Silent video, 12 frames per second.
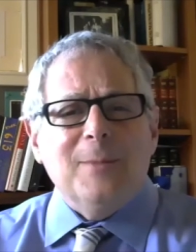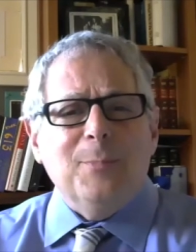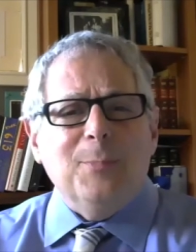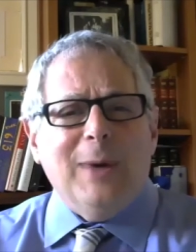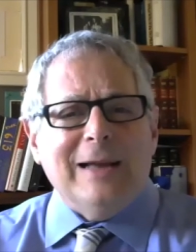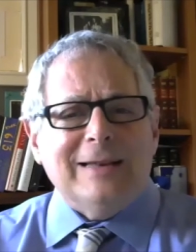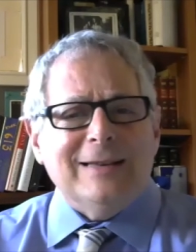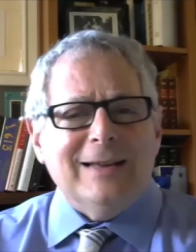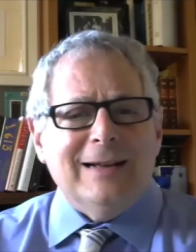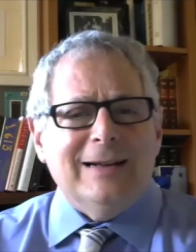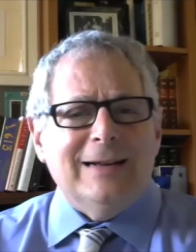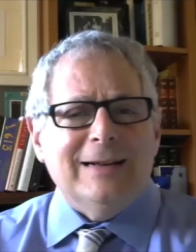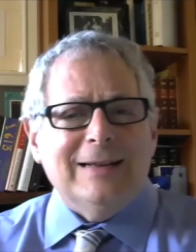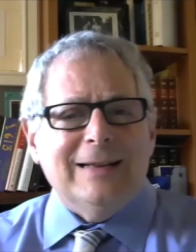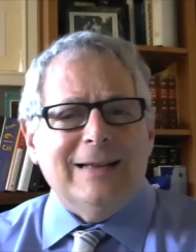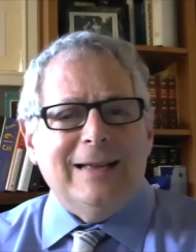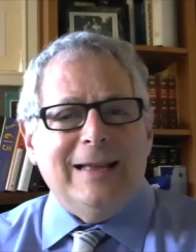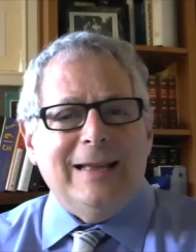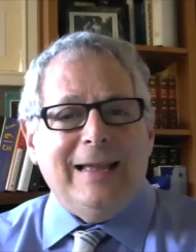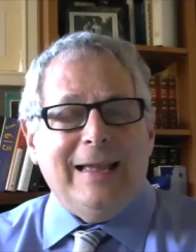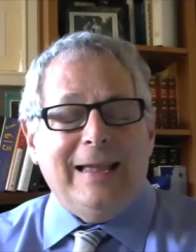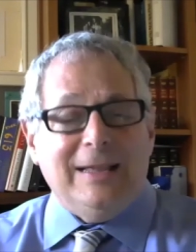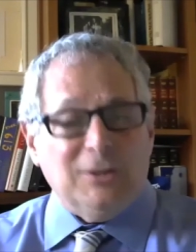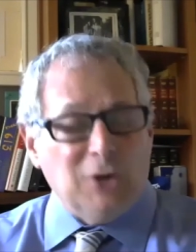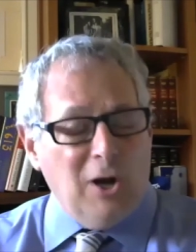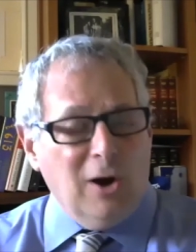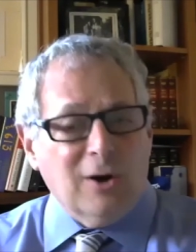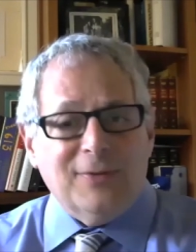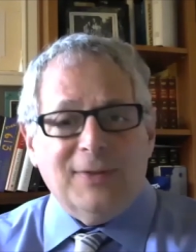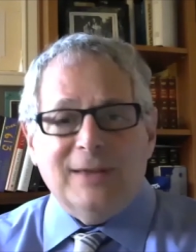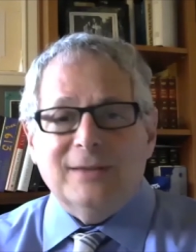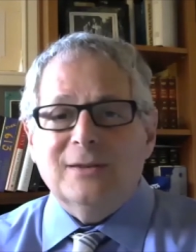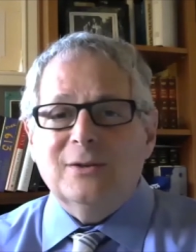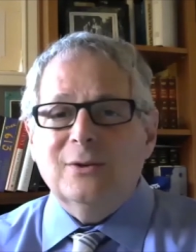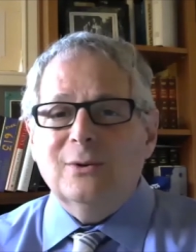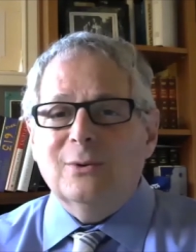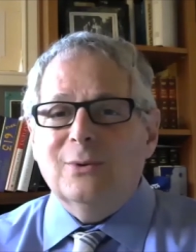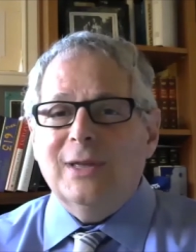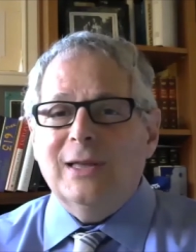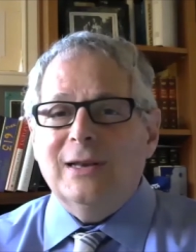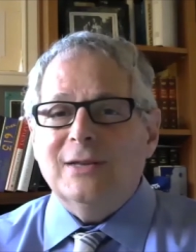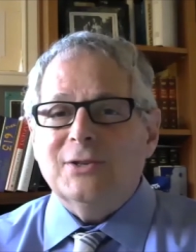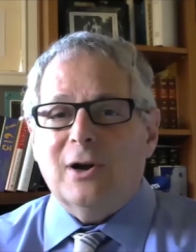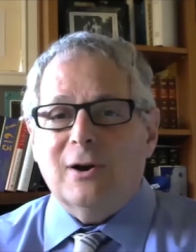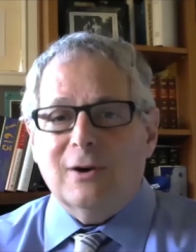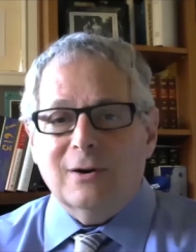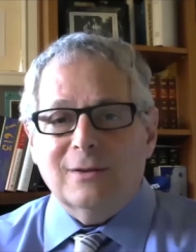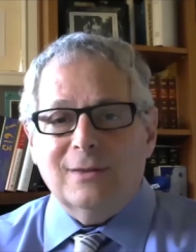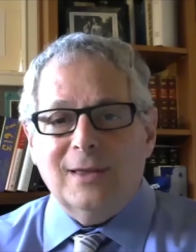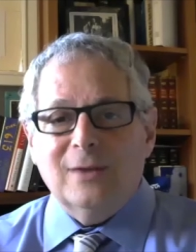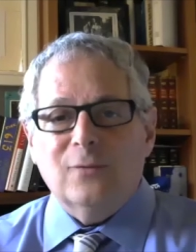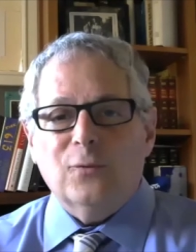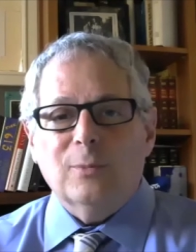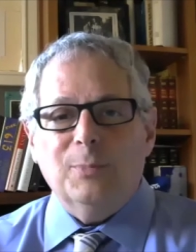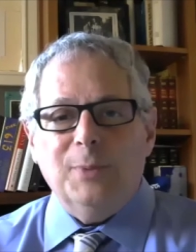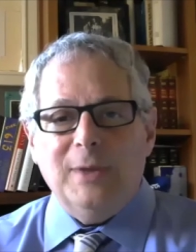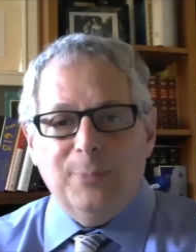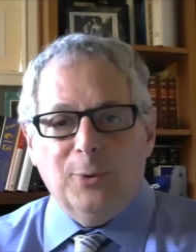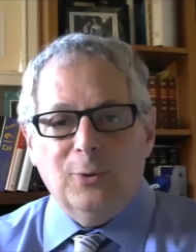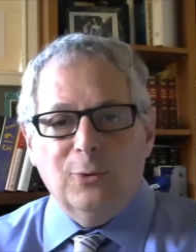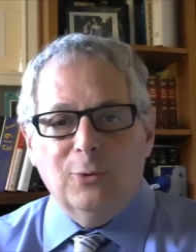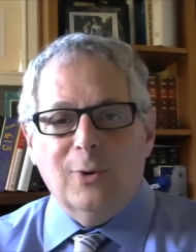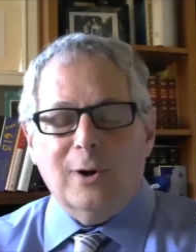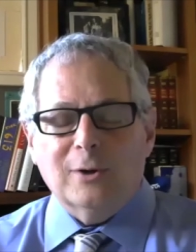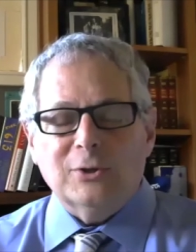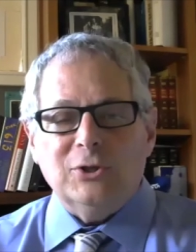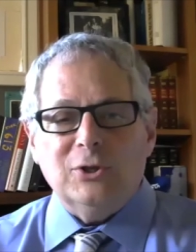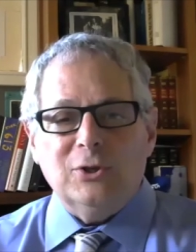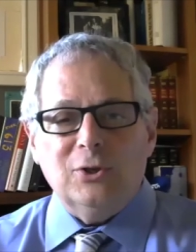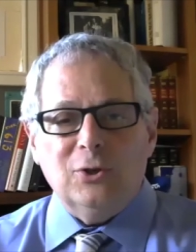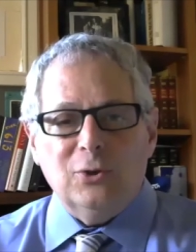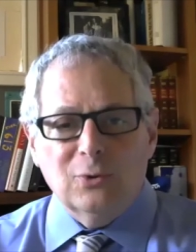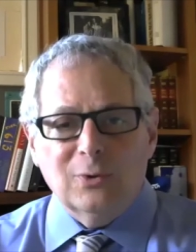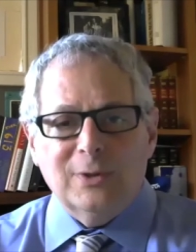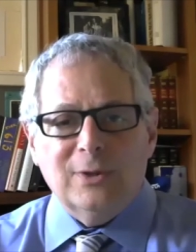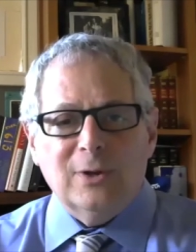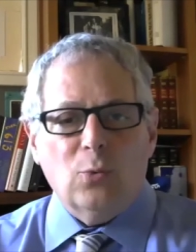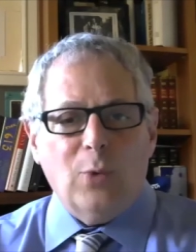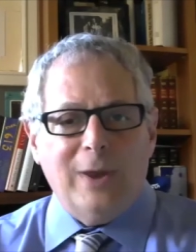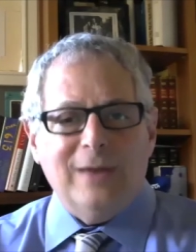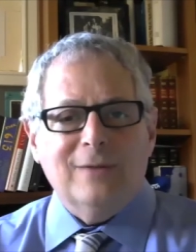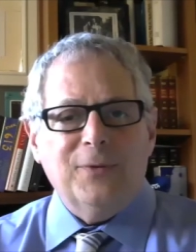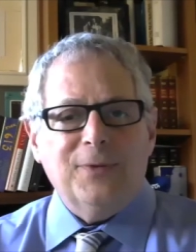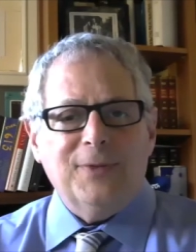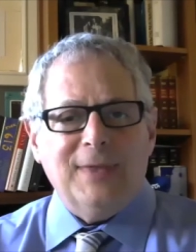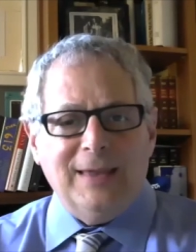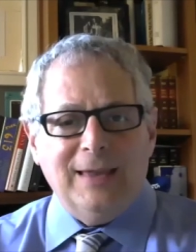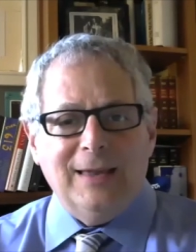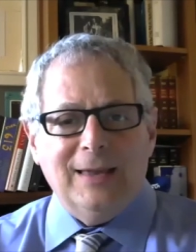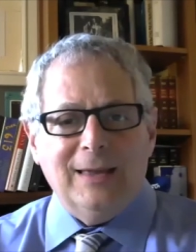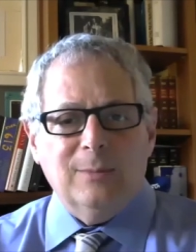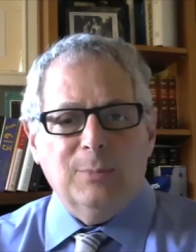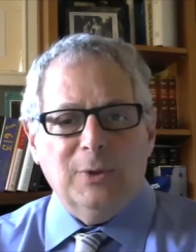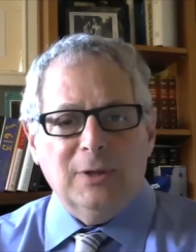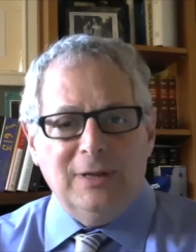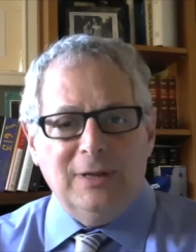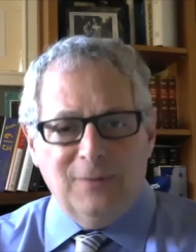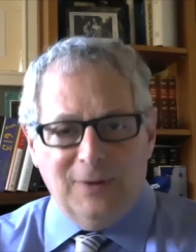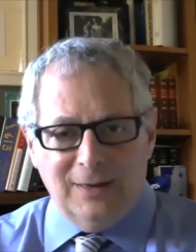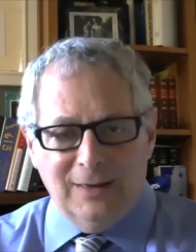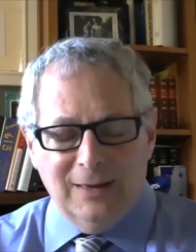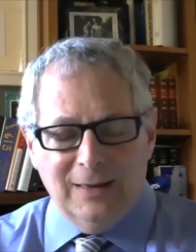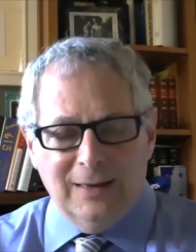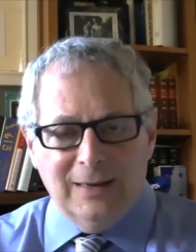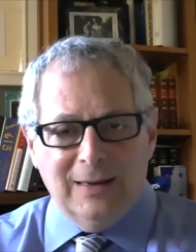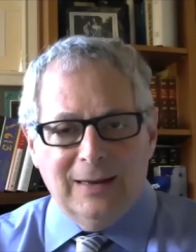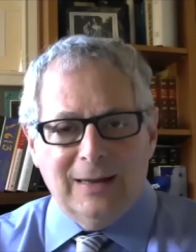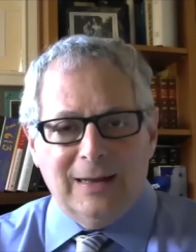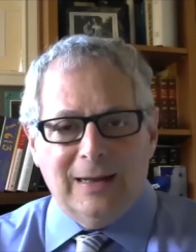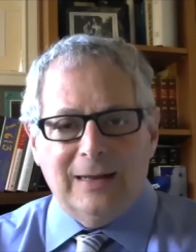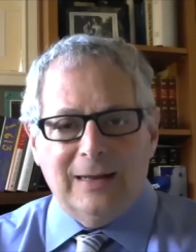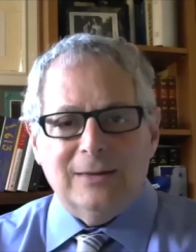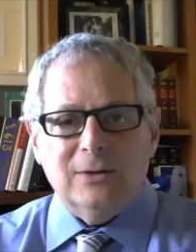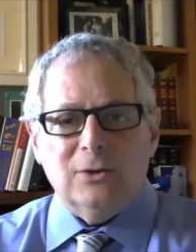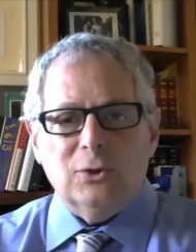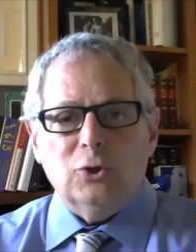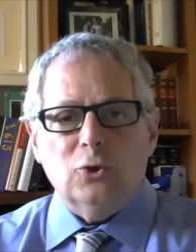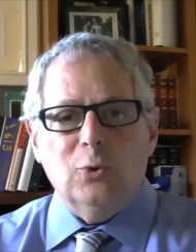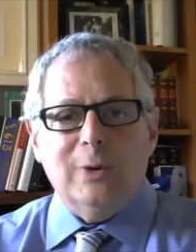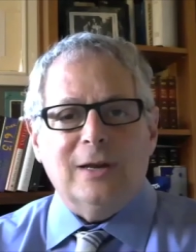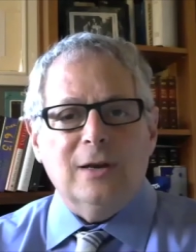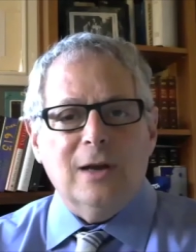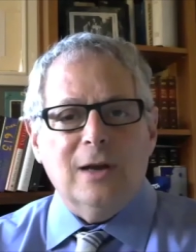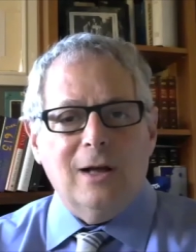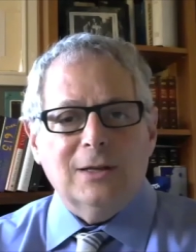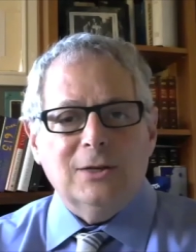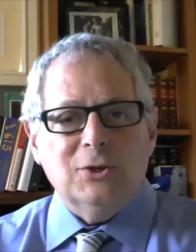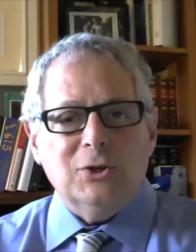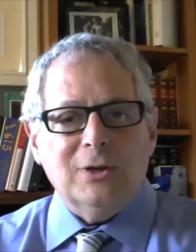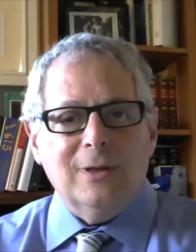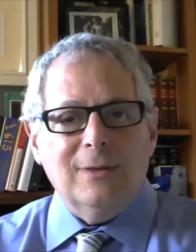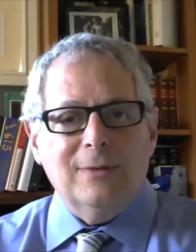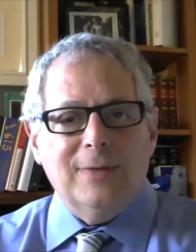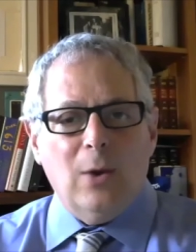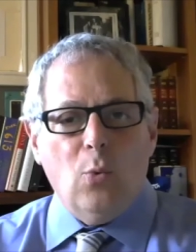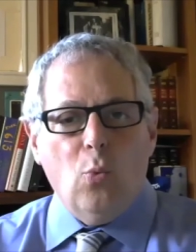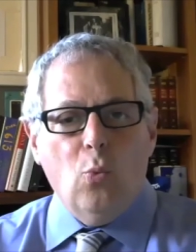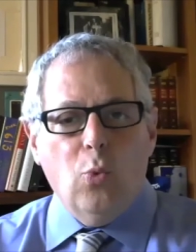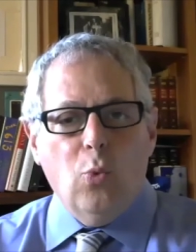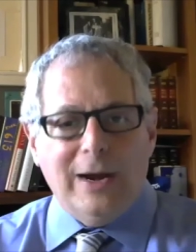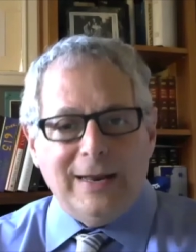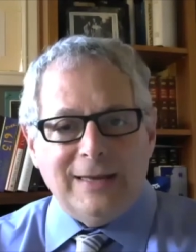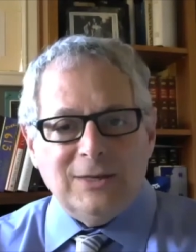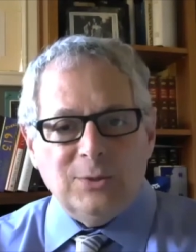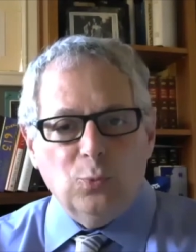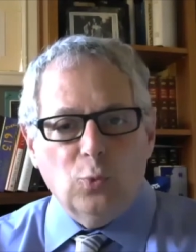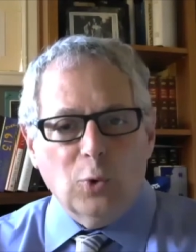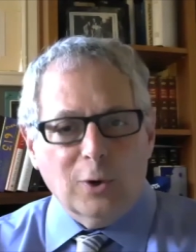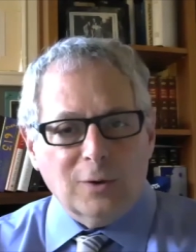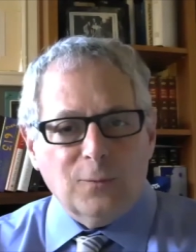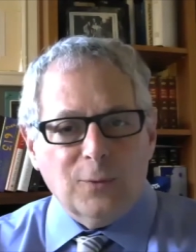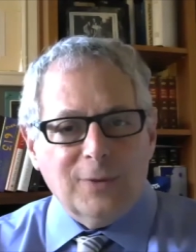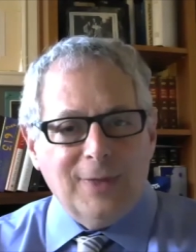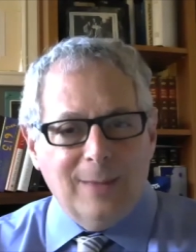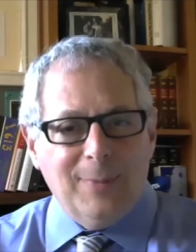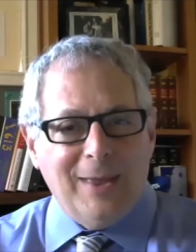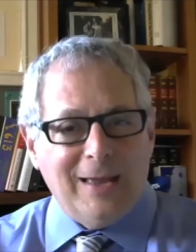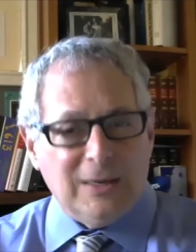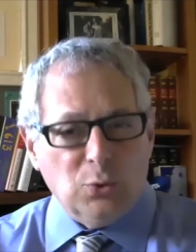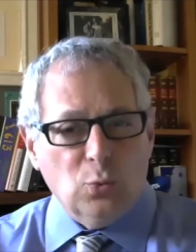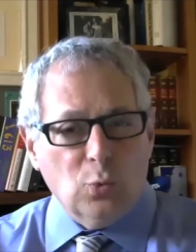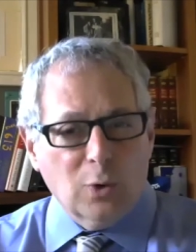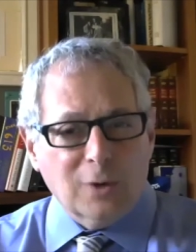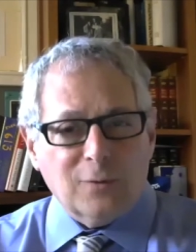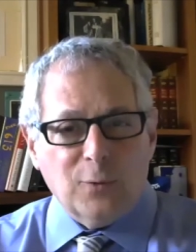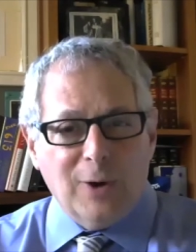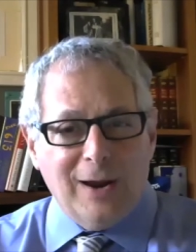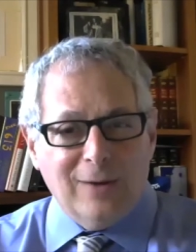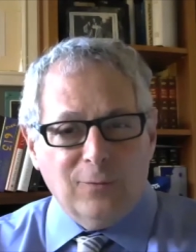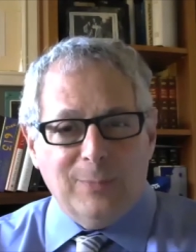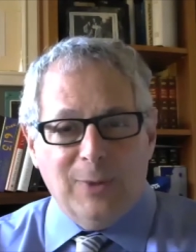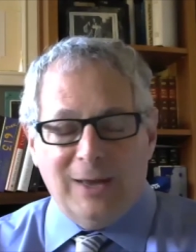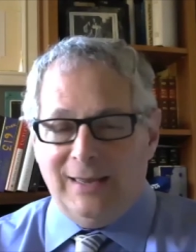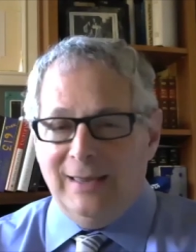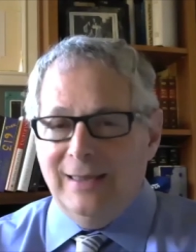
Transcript: But it's a hard thing to do. It is a hard thing for people who are secure in their way of thinking and believing to acknowledge that what has worked for them hasn't worked for everybody,